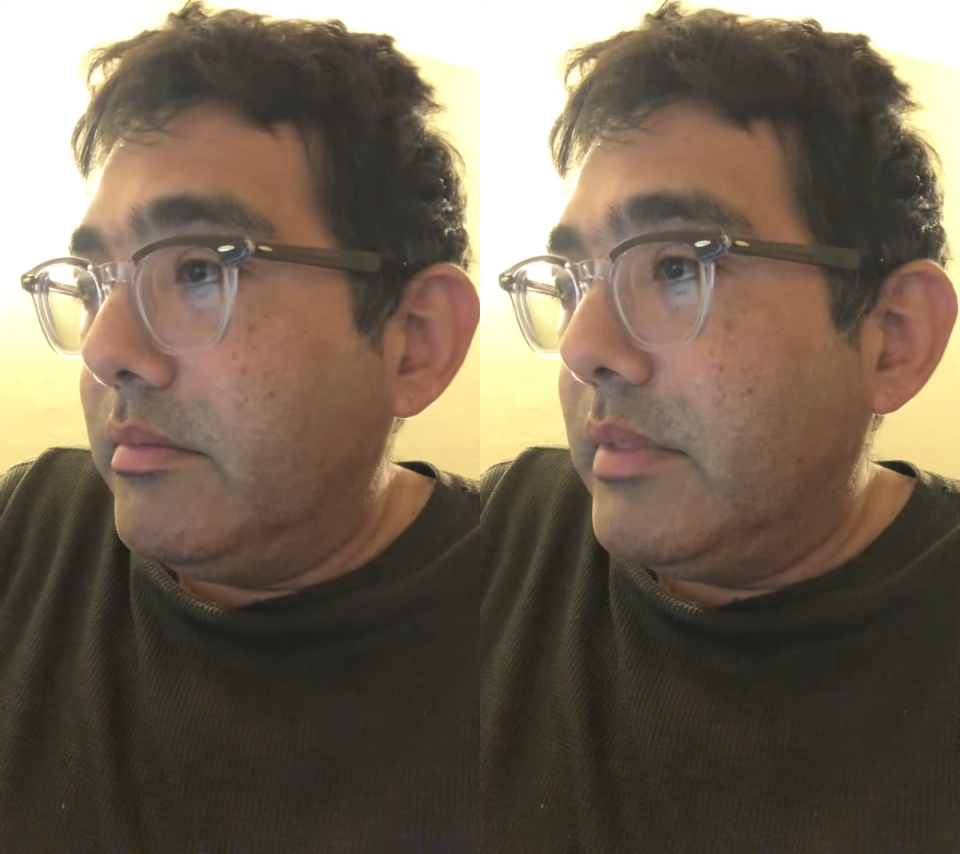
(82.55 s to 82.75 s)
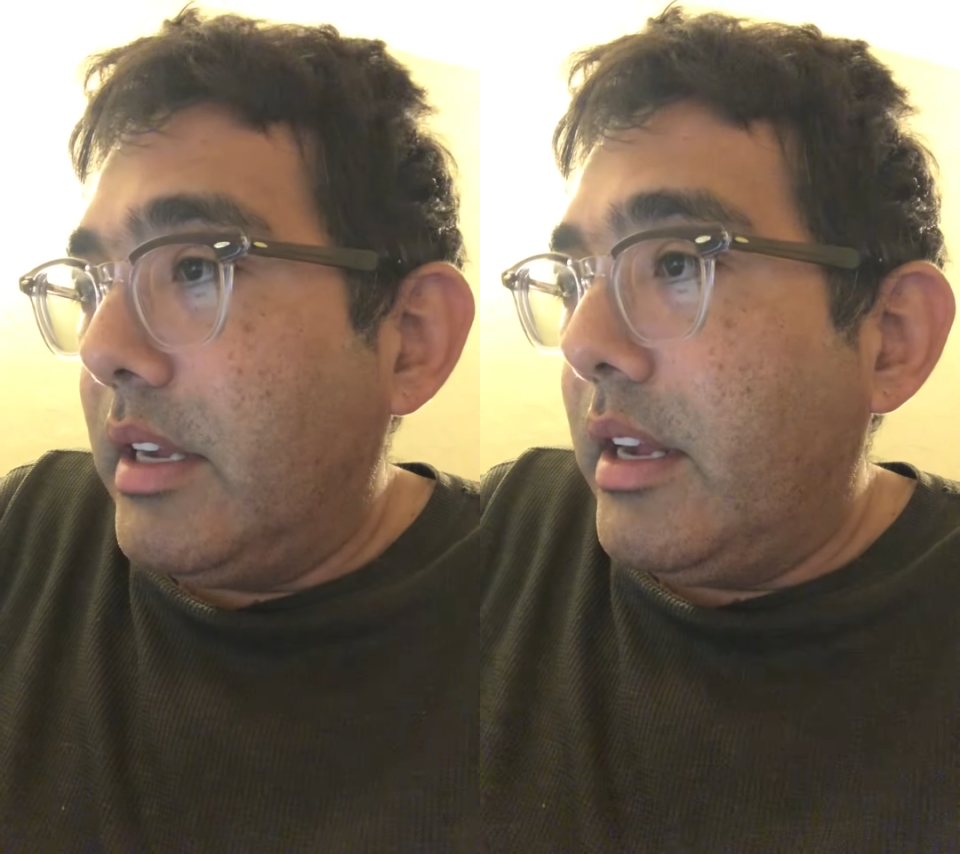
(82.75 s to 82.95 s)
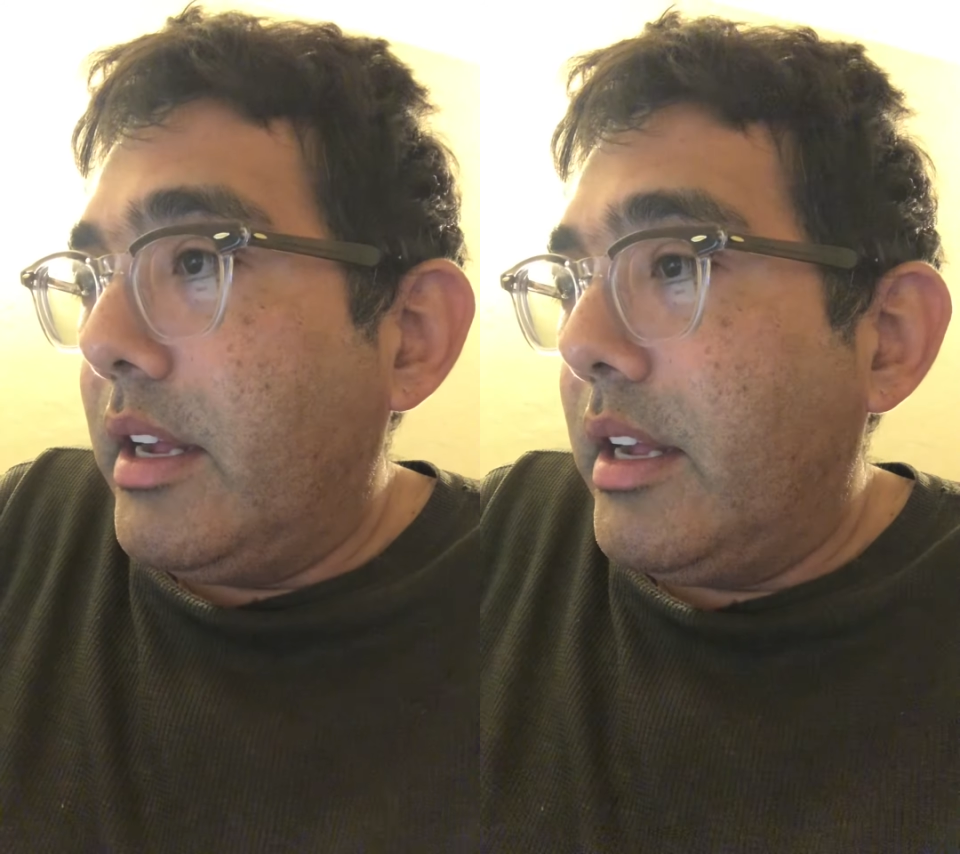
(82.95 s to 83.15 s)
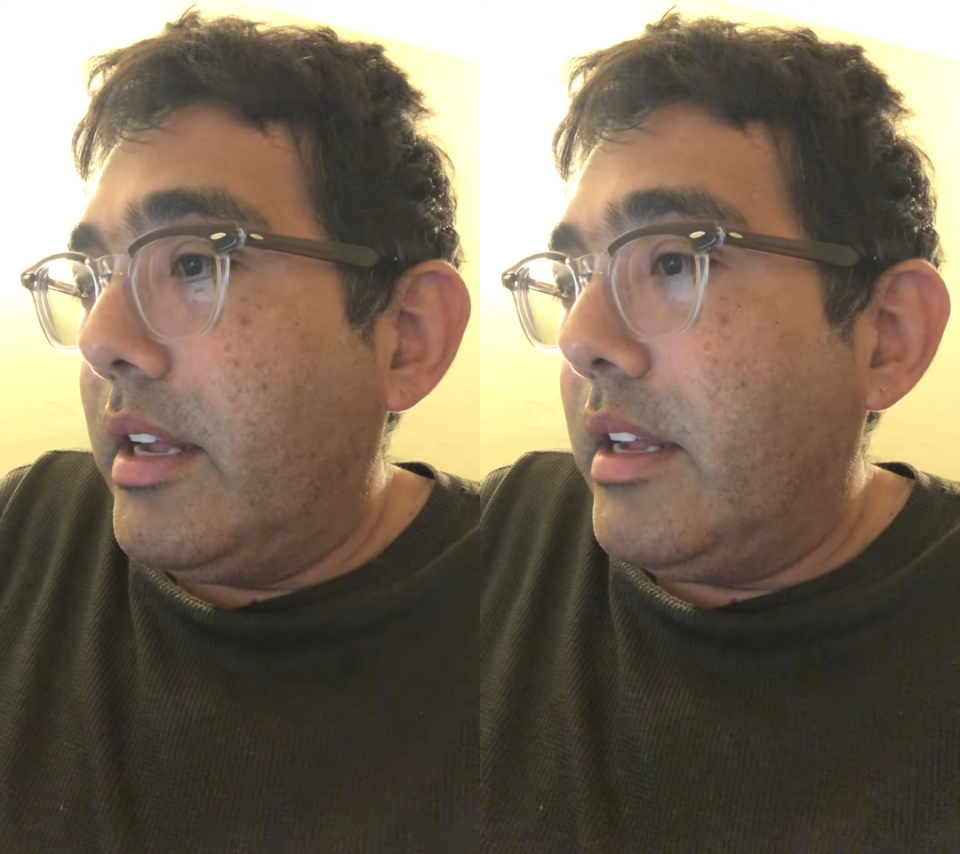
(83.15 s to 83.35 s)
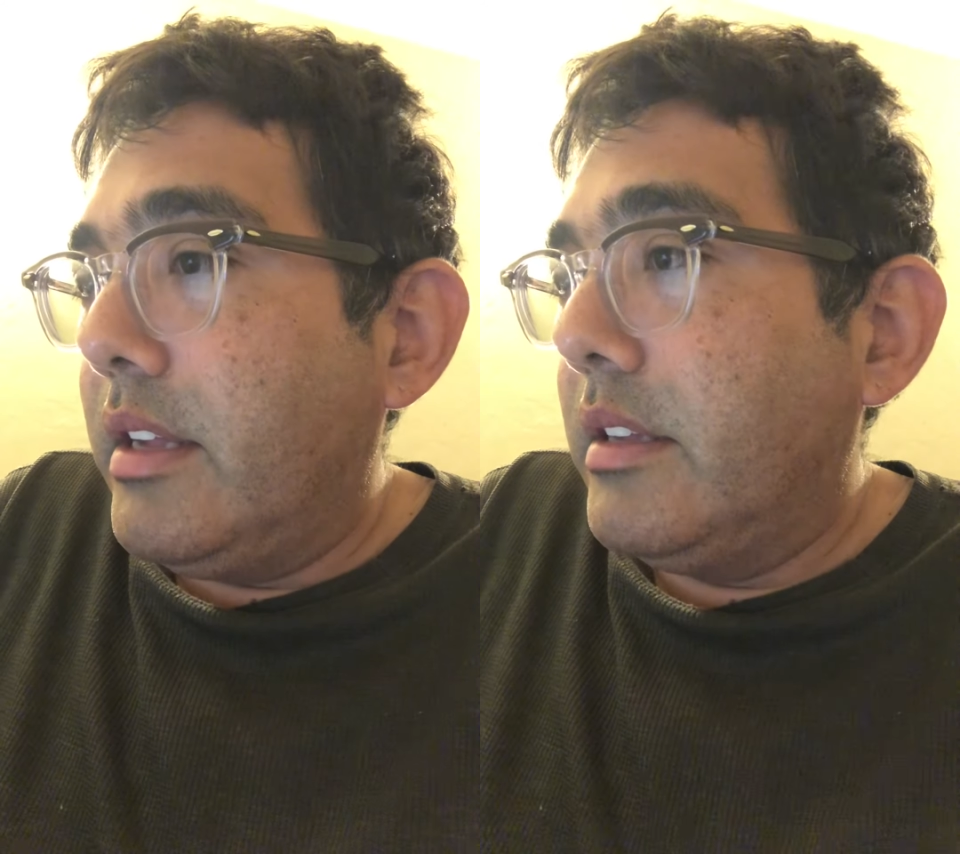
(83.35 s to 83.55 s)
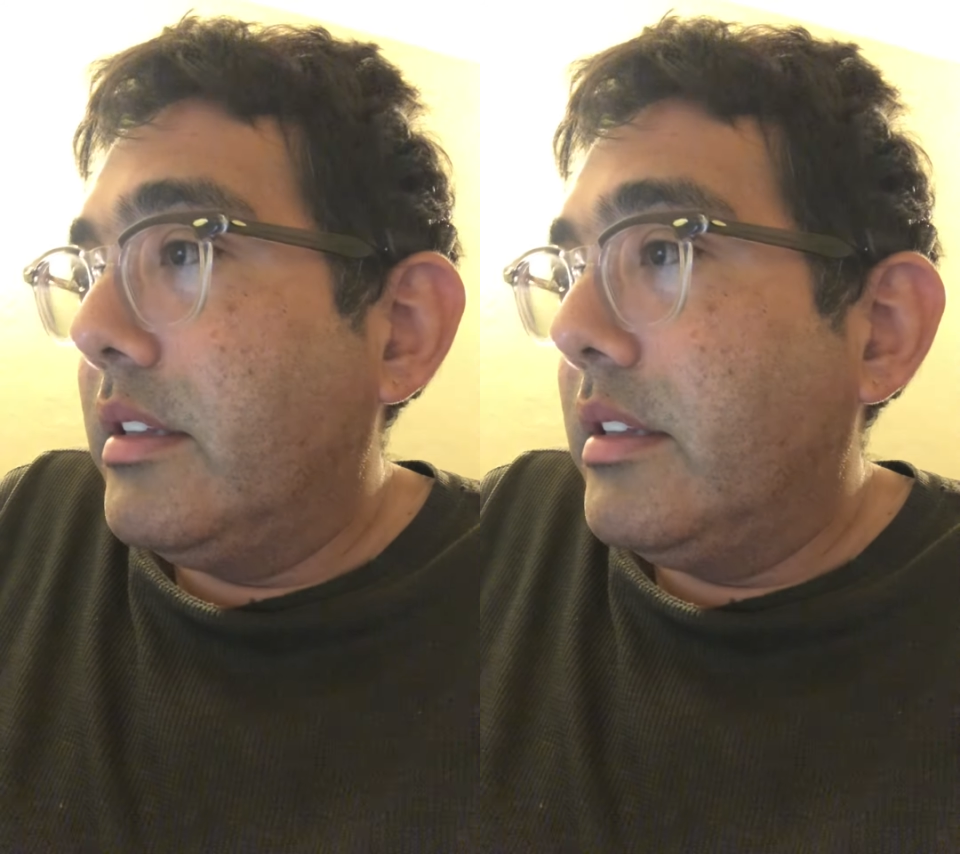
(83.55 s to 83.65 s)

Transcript: Uh,